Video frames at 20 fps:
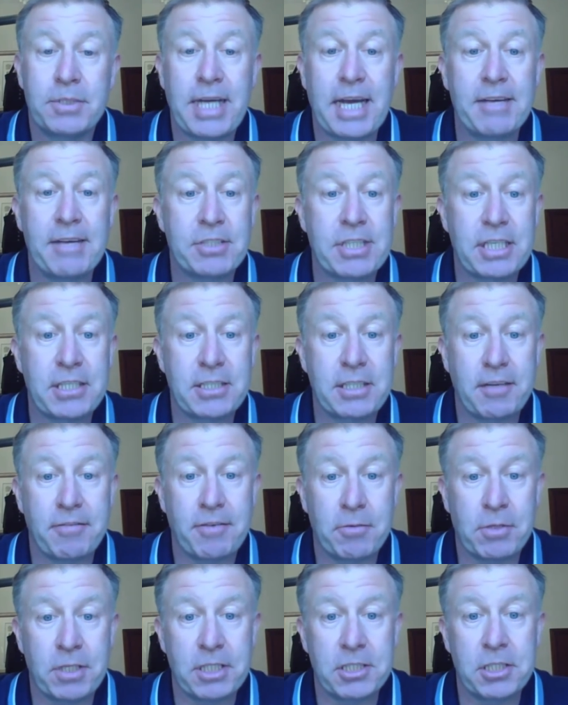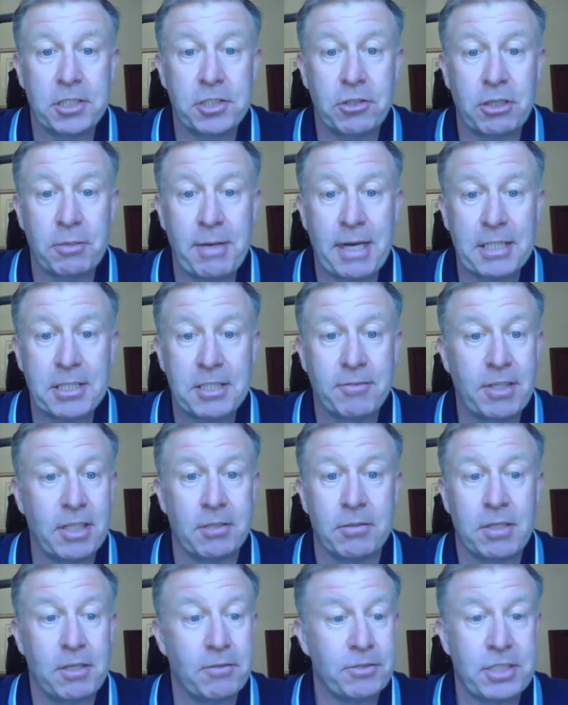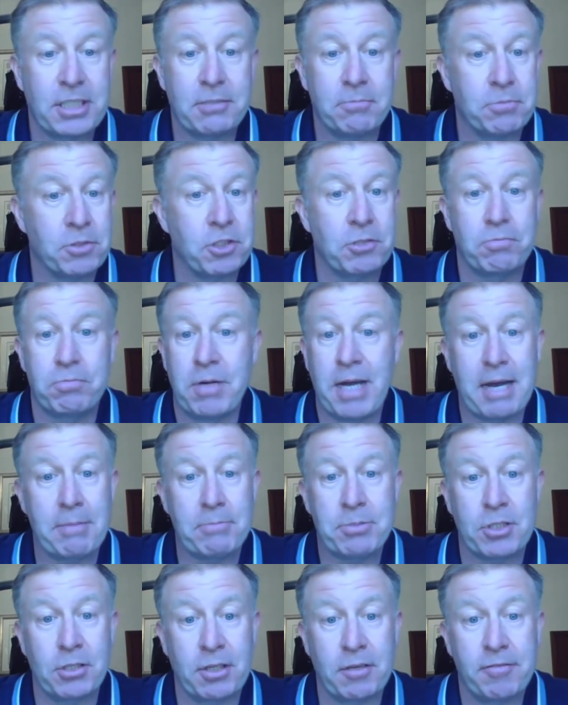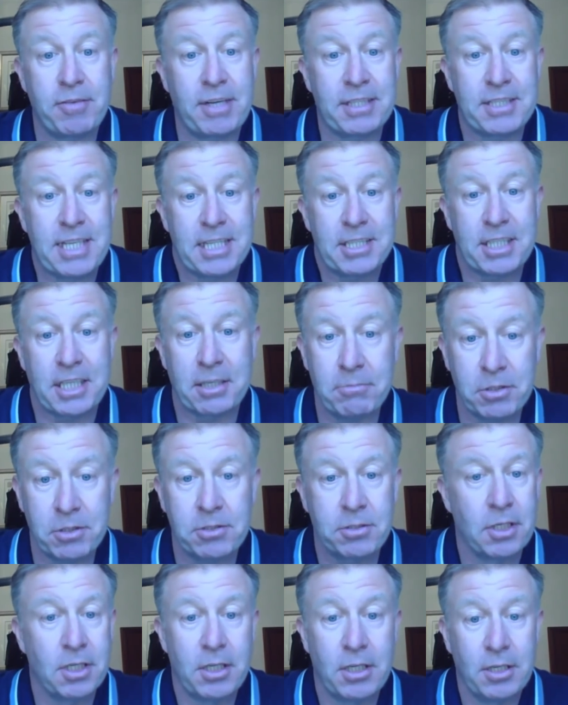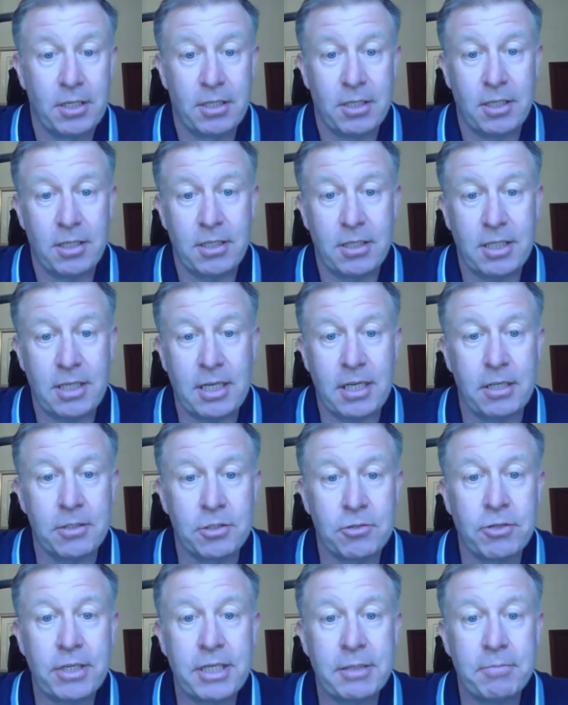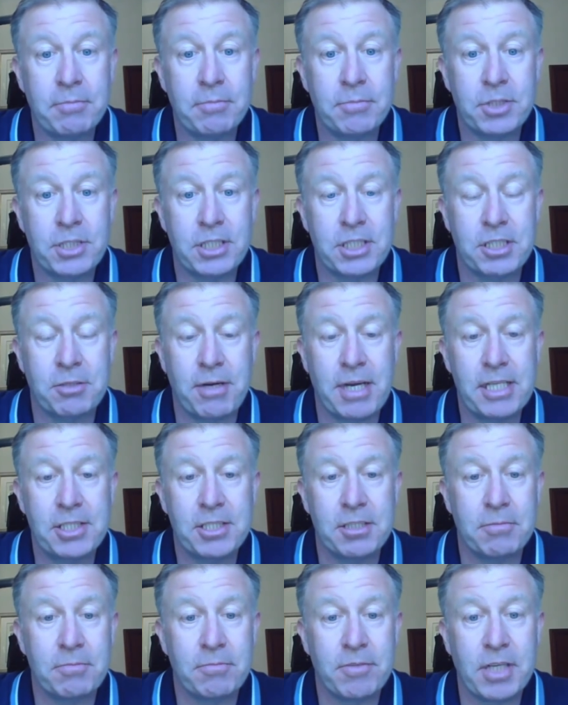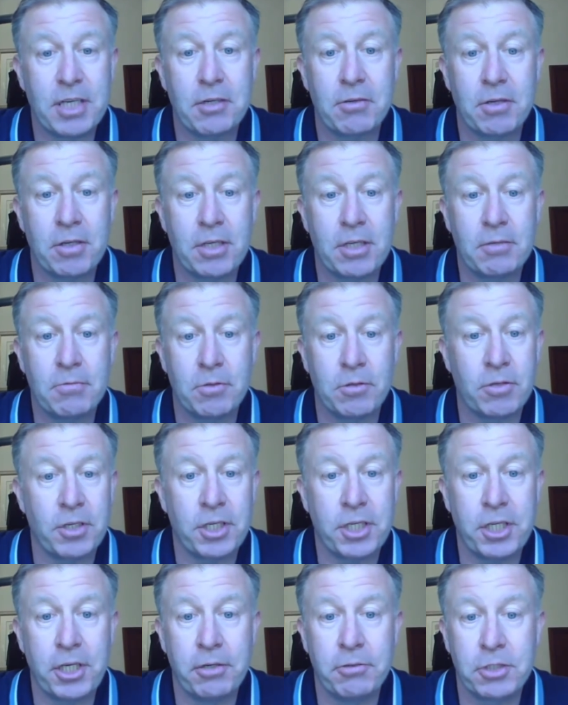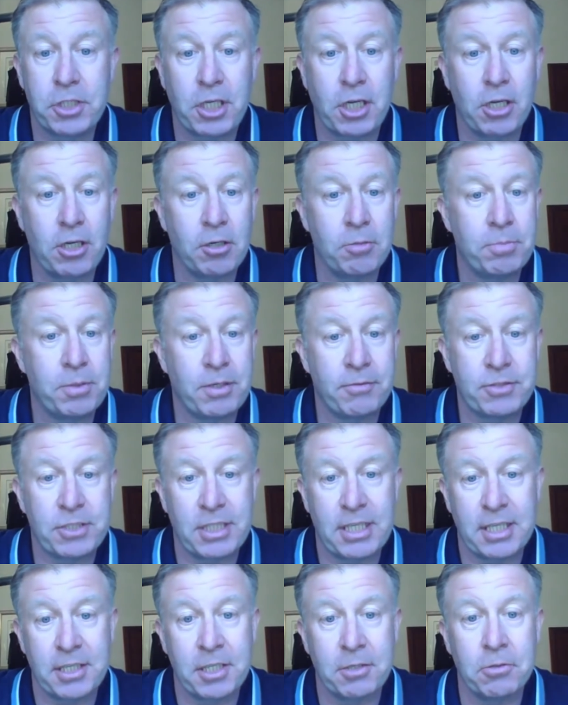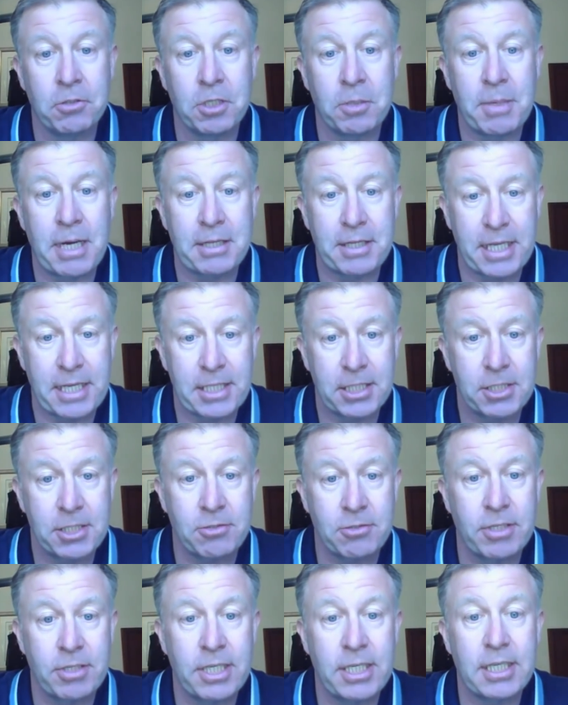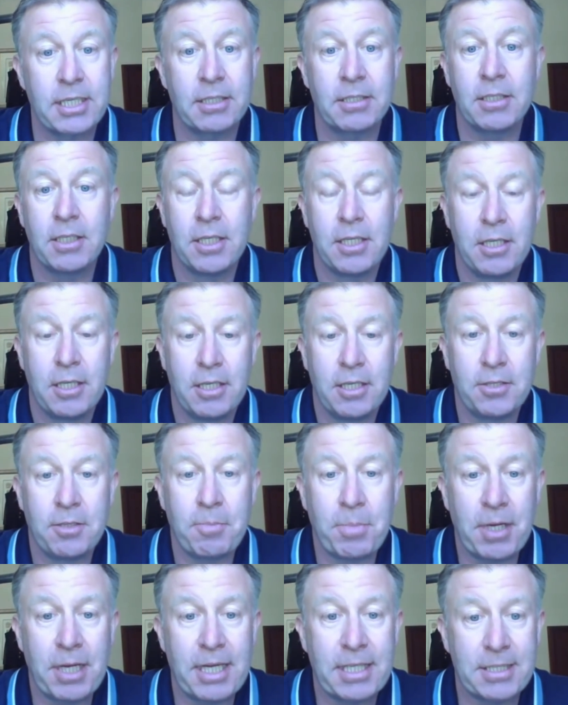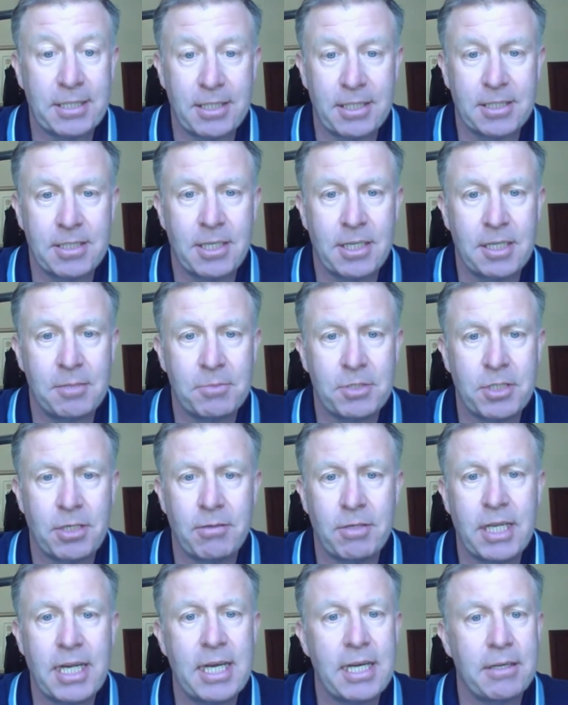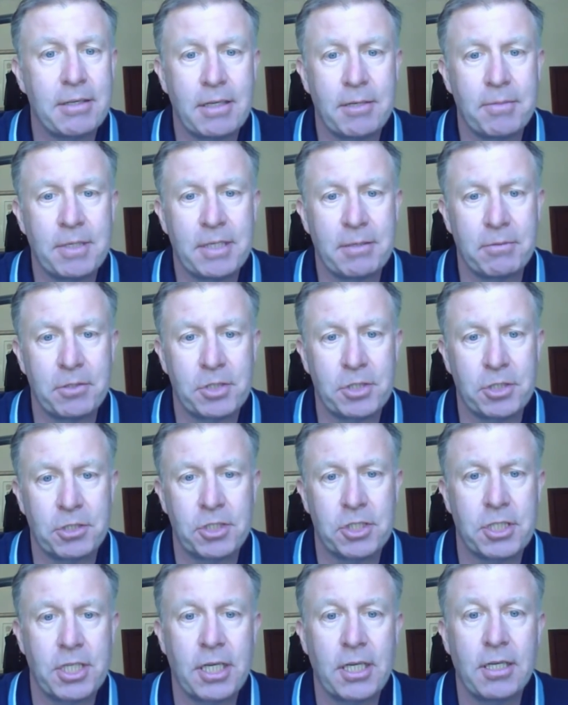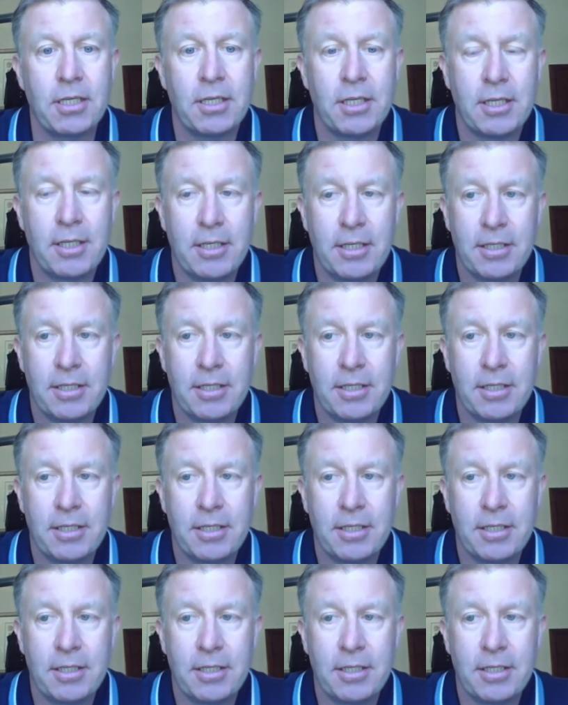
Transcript: Dave said if I wanted to join him at Aston Villa, and obviously absolutely fantastic. It was a dream situation. Villa were a huge club. Obviously, I knew all about the history and the players at the time. So yeah, I mean, it was just a